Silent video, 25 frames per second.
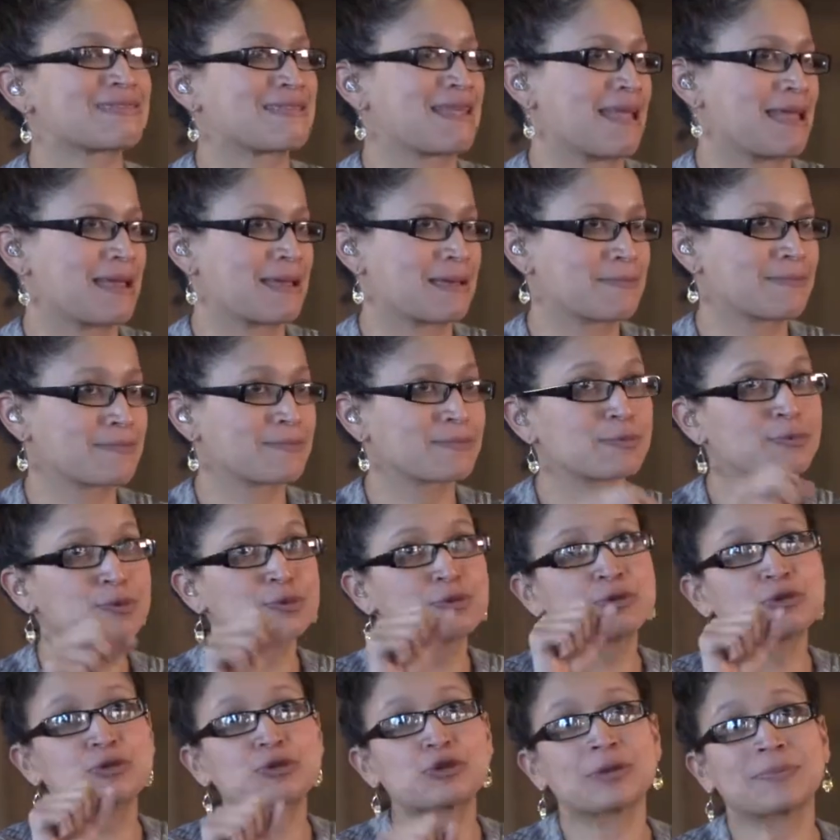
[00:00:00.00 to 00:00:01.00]
but we
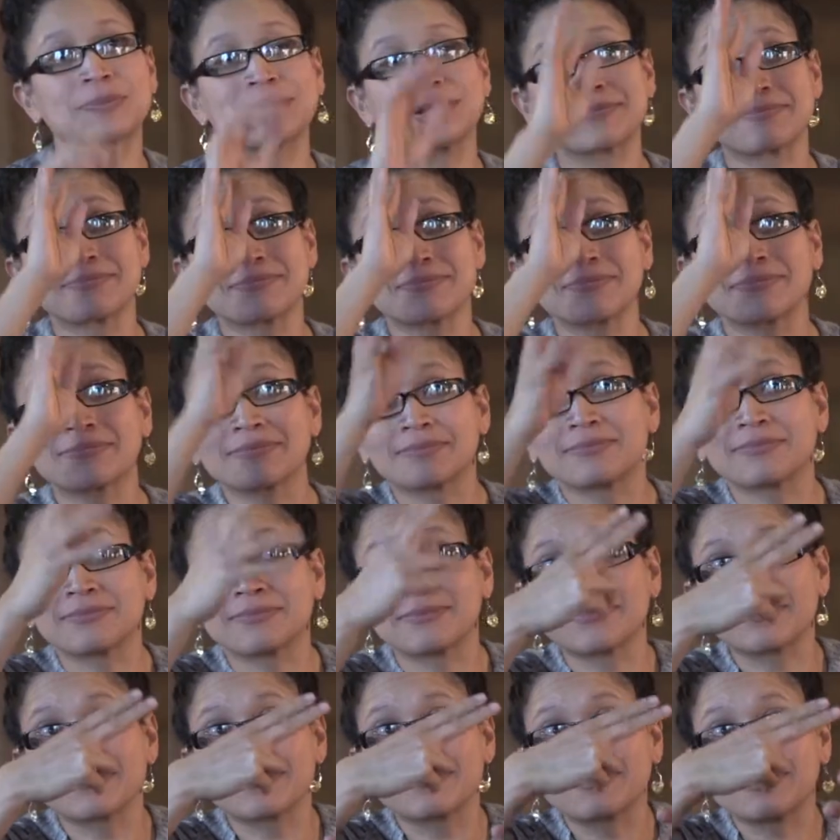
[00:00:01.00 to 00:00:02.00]
never incorporate
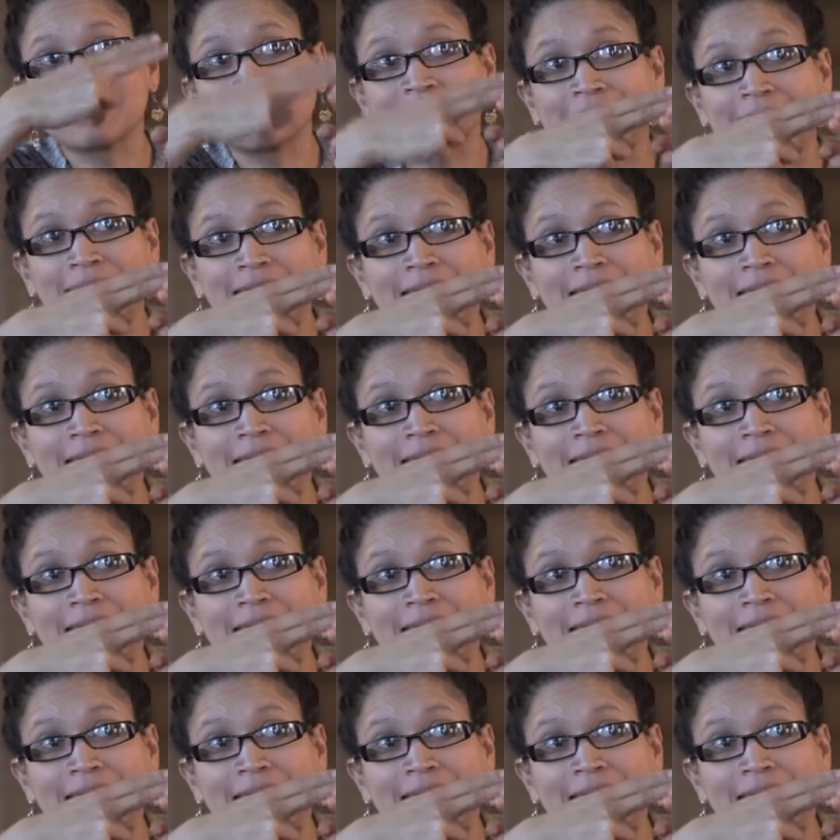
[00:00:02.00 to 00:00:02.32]
names.